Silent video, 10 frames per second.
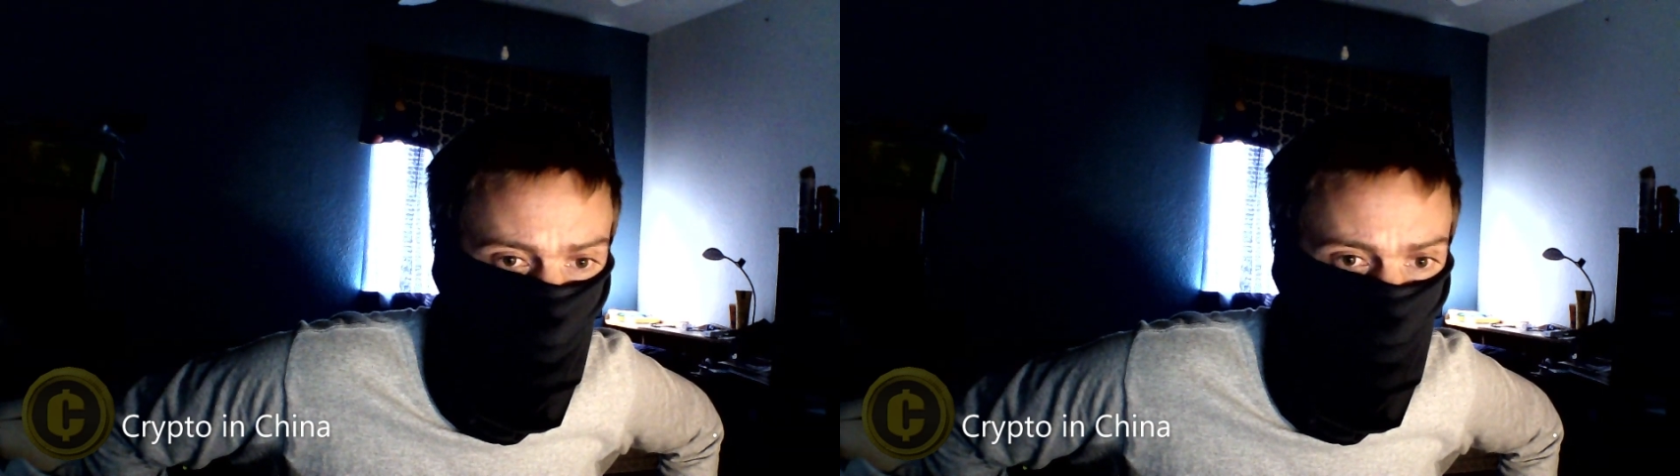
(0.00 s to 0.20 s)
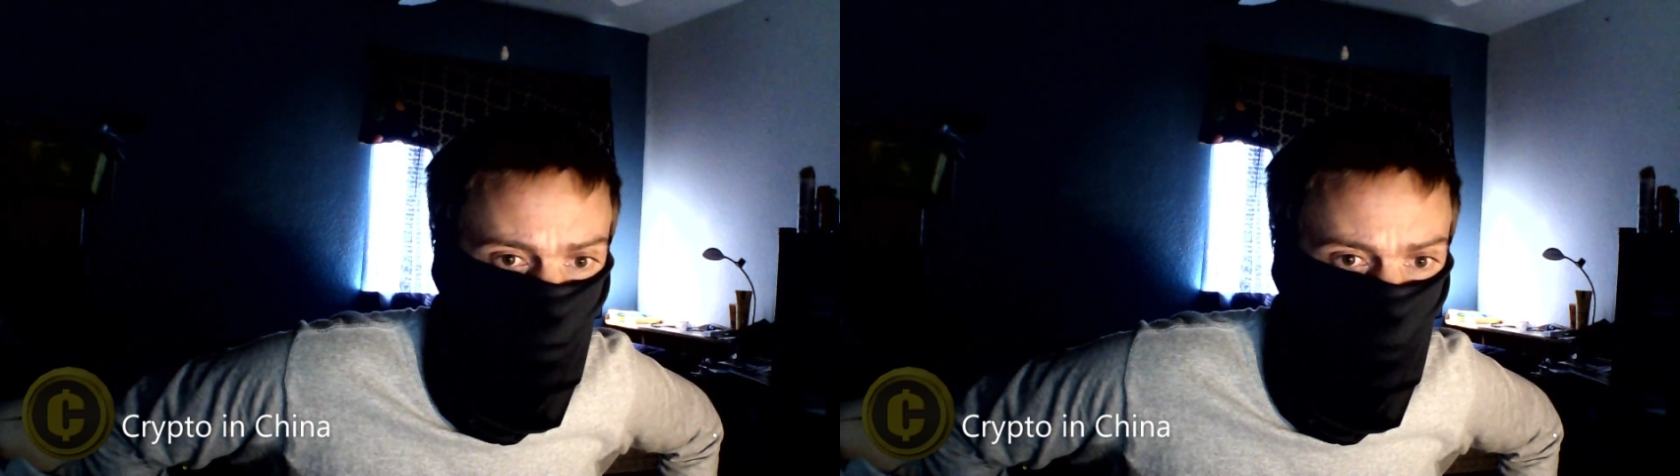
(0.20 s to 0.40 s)
bit
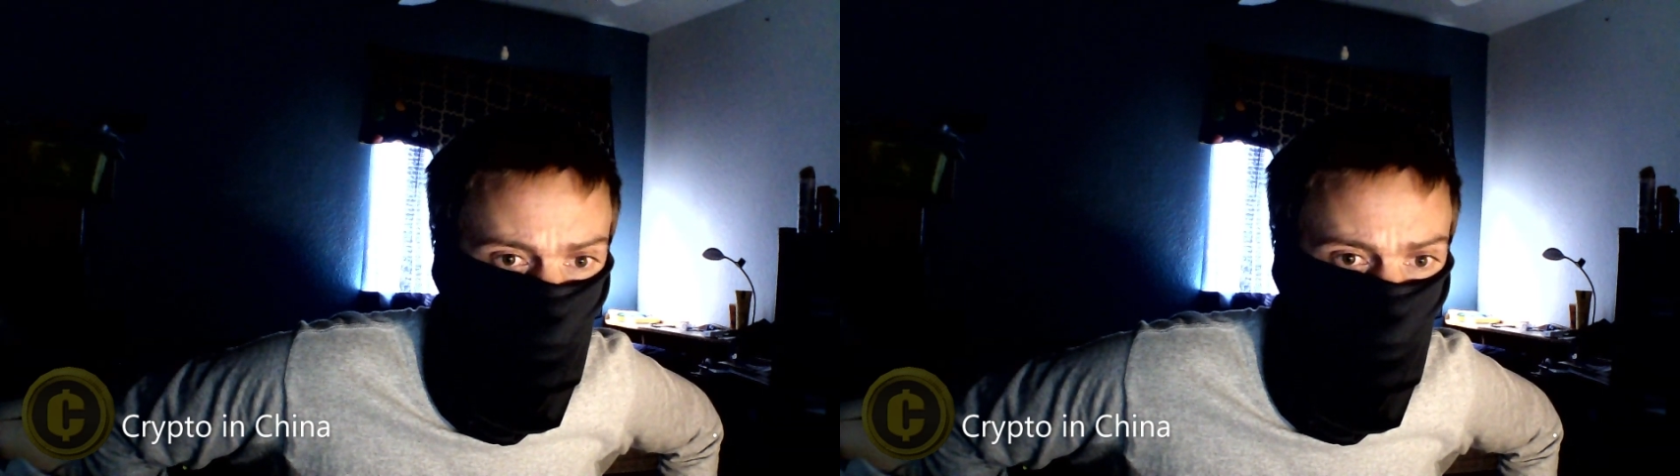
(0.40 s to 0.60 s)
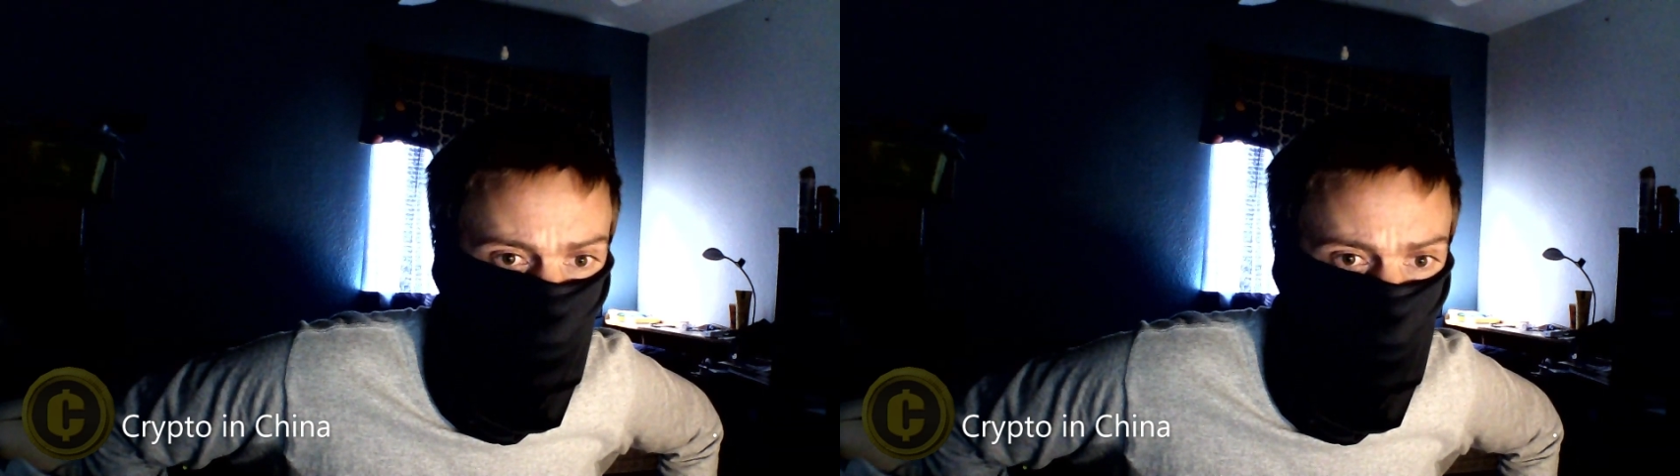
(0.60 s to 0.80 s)
of a
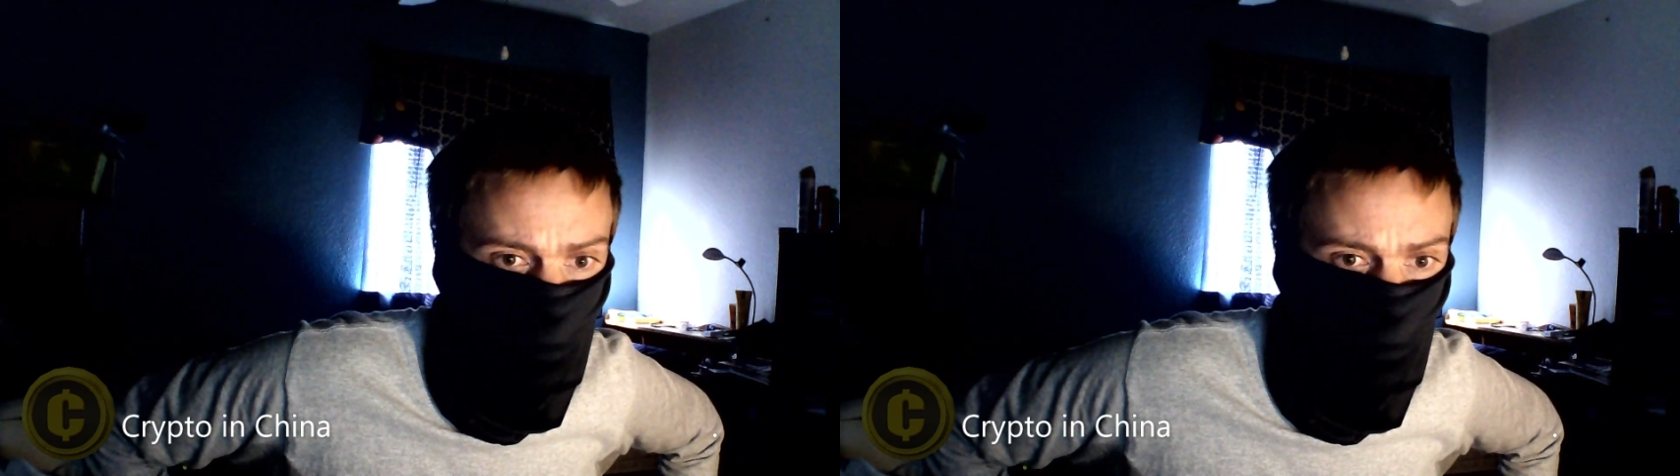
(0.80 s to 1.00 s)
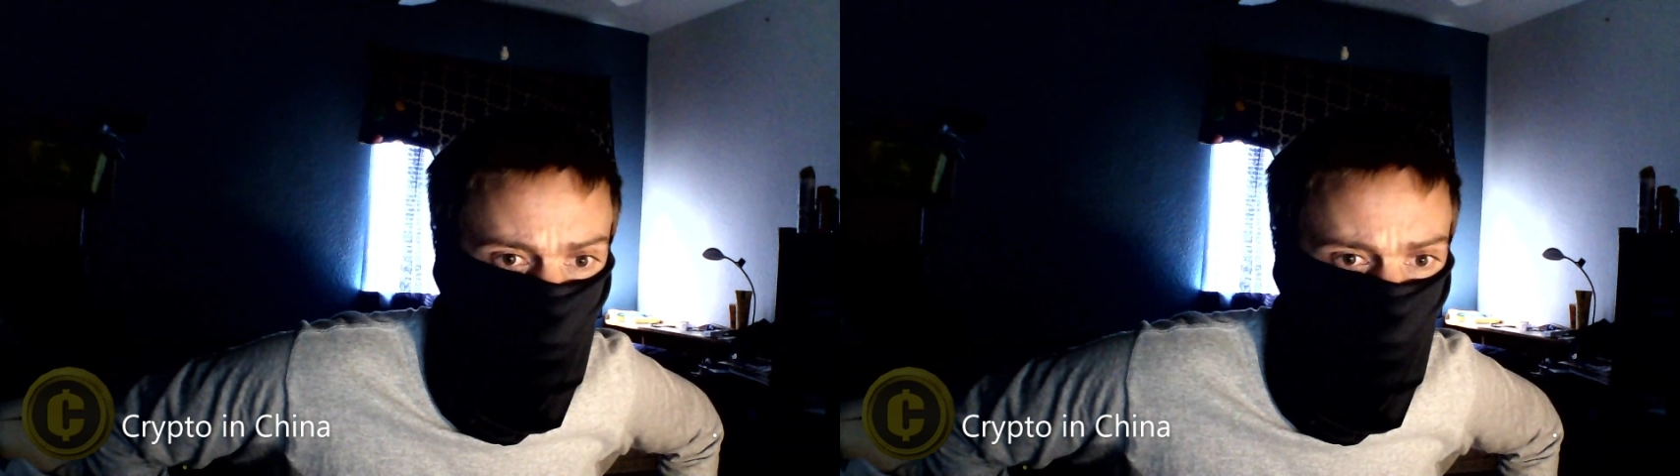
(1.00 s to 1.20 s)
news article
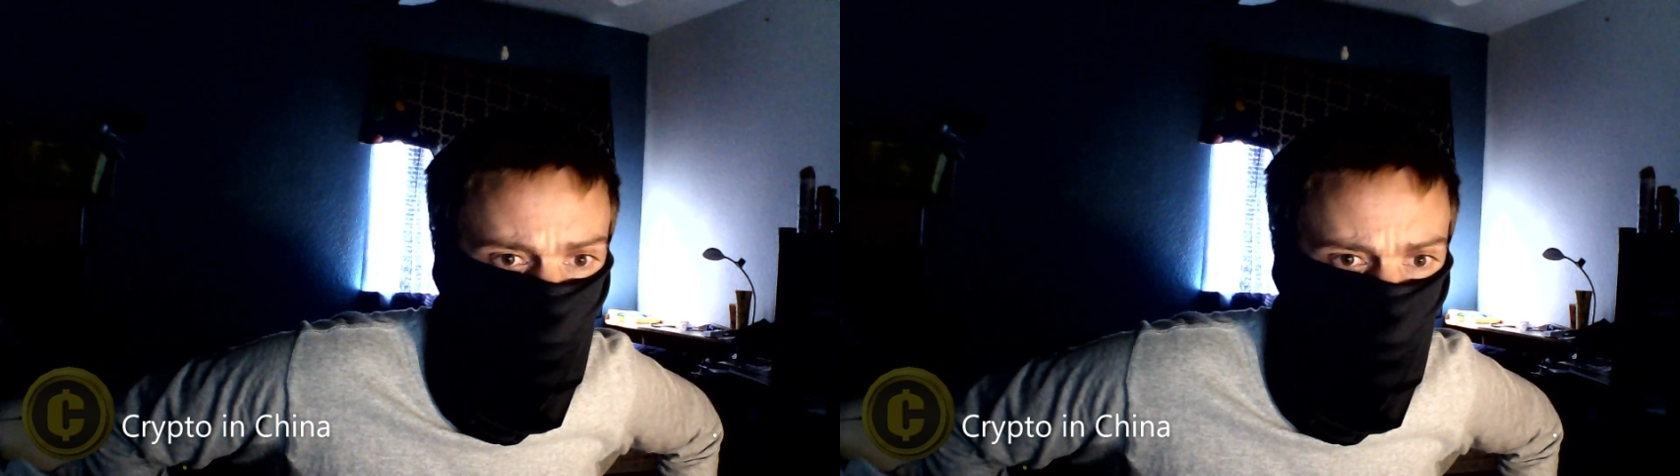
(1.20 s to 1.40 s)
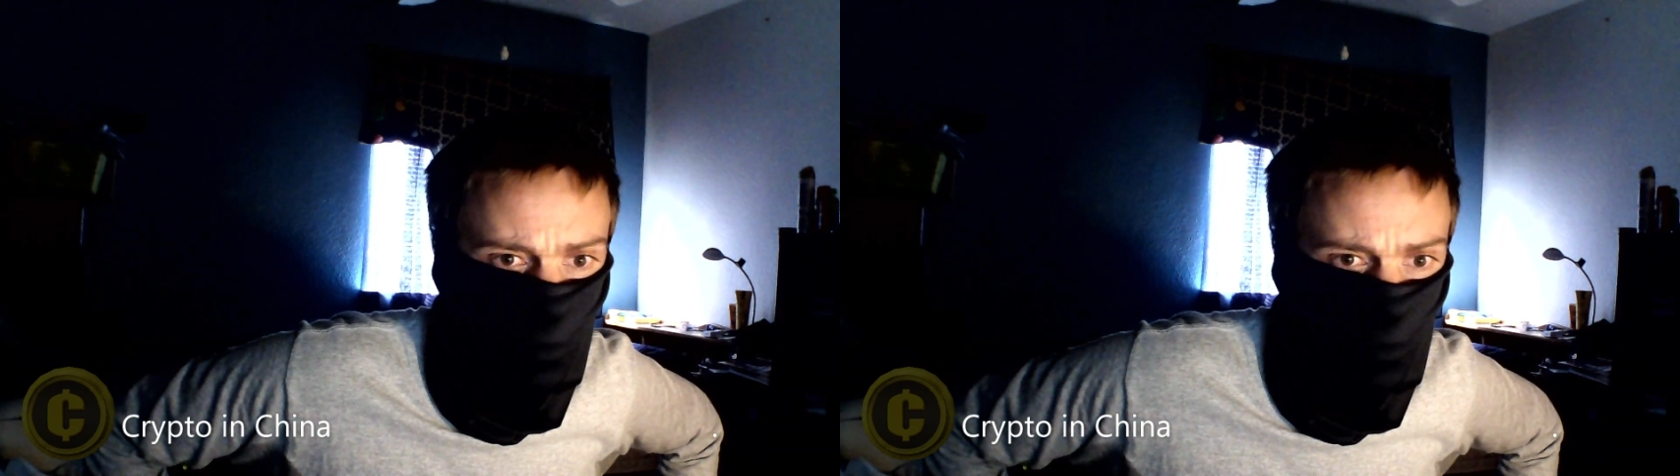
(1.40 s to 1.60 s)

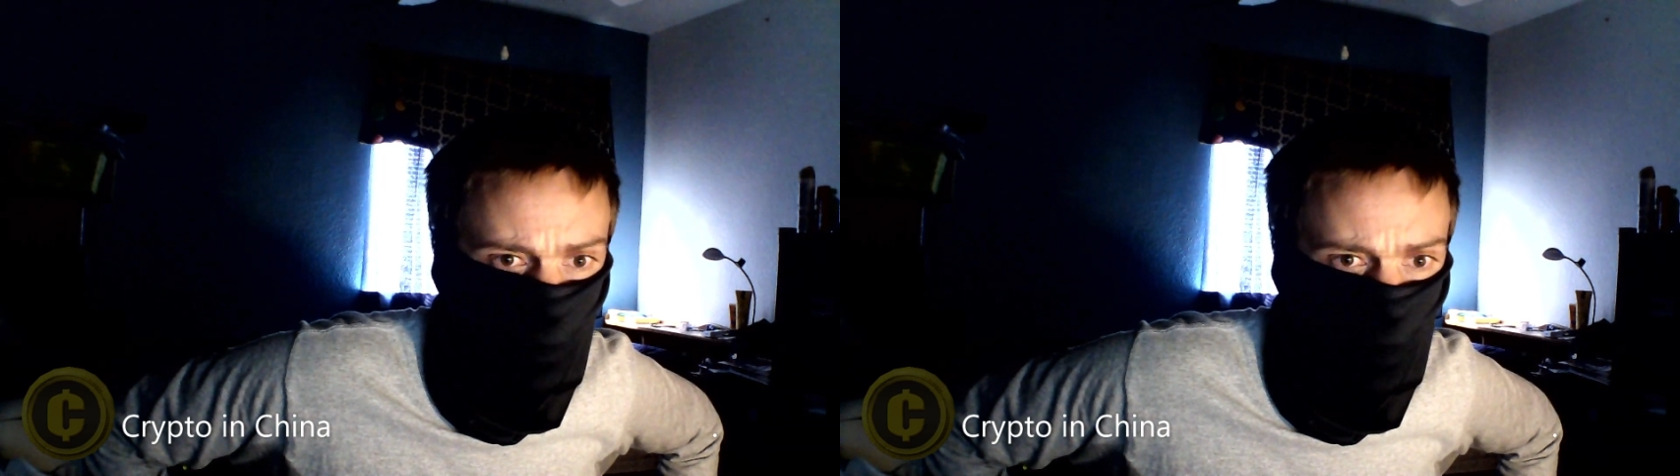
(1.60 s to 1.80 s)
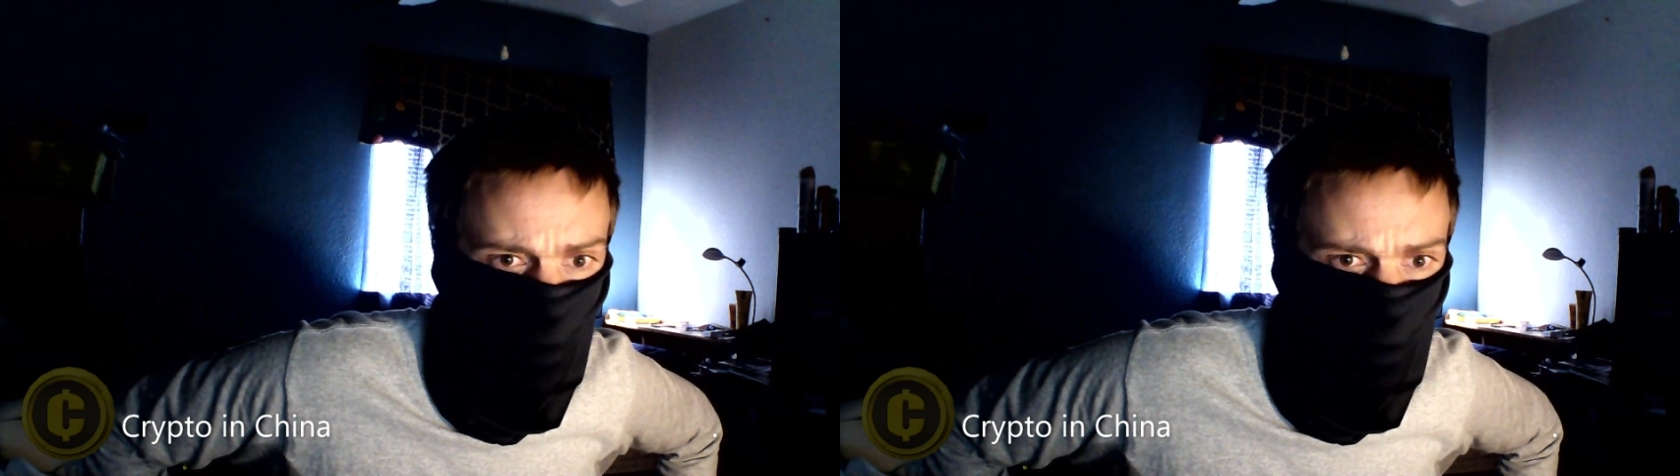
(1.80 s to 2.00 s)
notice,
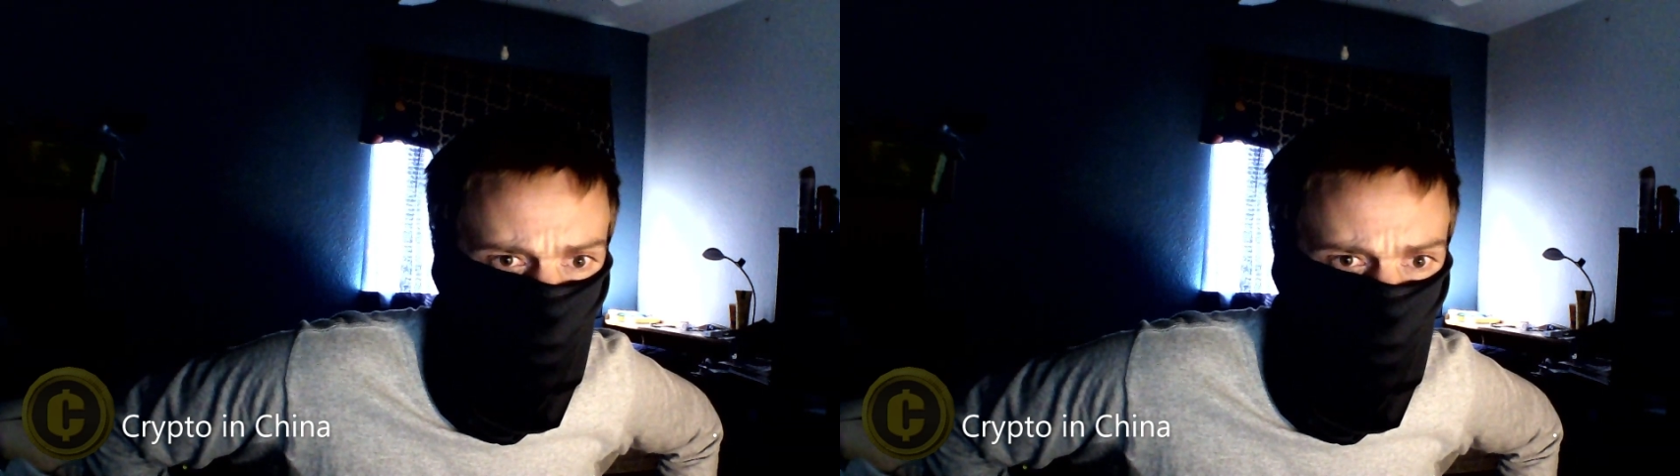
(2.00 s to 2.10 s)
they